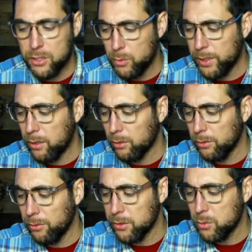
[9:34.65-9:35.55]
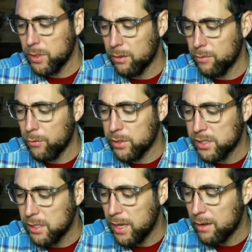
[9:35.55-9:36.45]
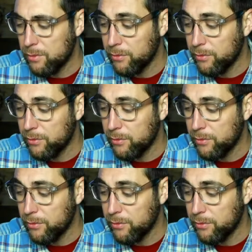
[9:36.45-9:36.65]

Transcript: this week, earlier this week, if you've already seen that.